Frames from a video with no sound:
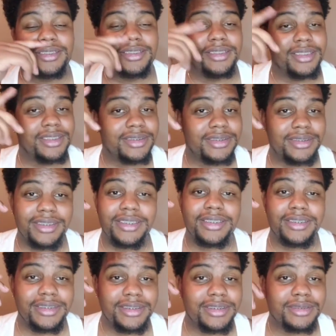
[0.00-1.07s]
this nigga
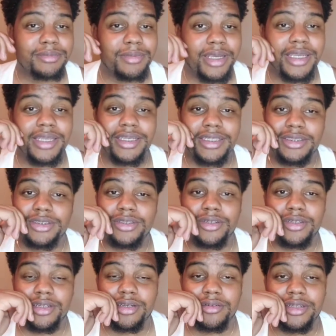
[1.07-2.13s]
just might end your
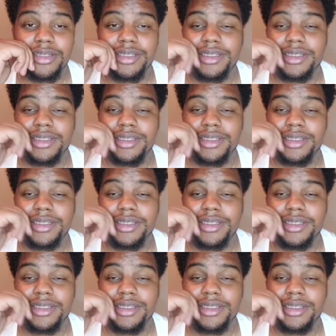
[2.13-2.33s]
career.